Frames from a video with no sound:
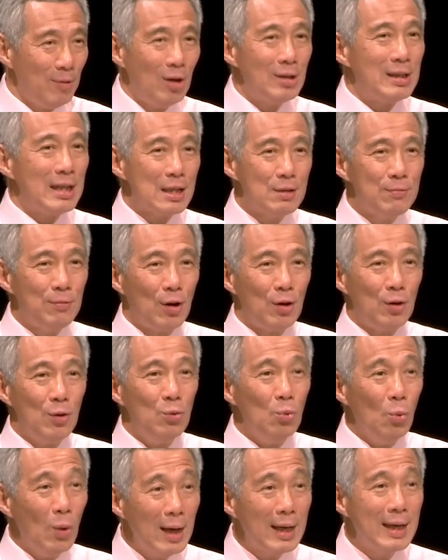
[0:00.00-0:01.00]
not just
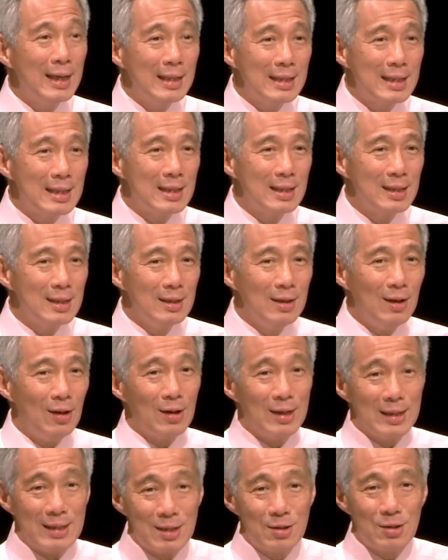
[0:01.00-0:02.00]
foreign workers
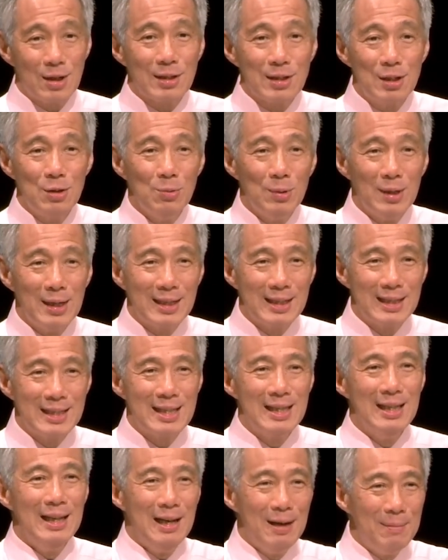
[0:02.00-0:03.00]
or construction
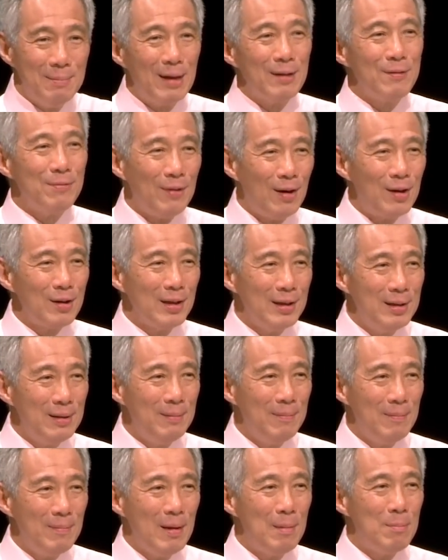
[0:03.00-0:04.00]
workers, but
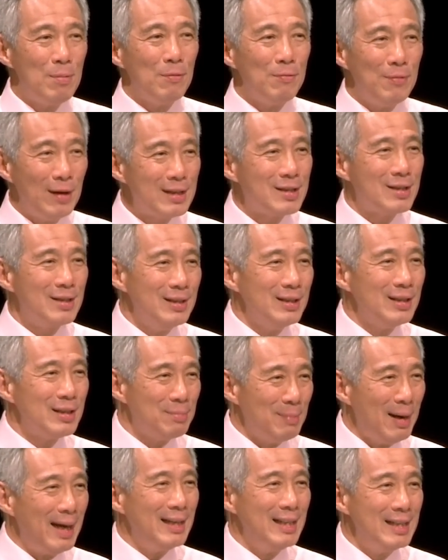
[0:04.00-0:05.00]
foreign
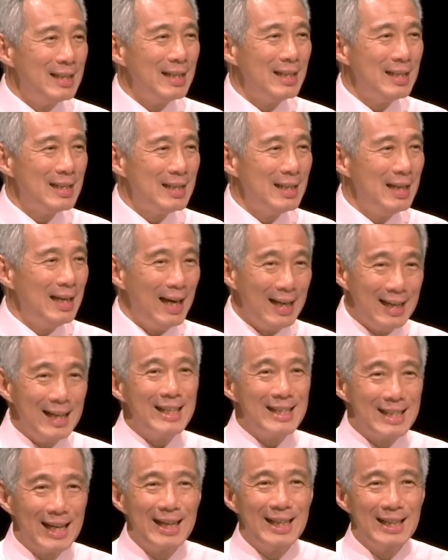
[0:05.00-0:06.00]
professionals, managers, and
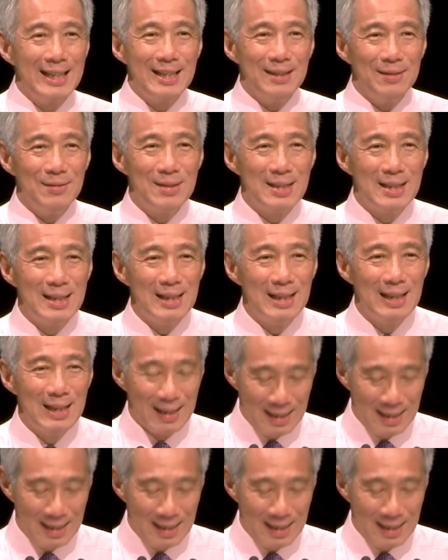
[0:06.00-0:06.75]
executives.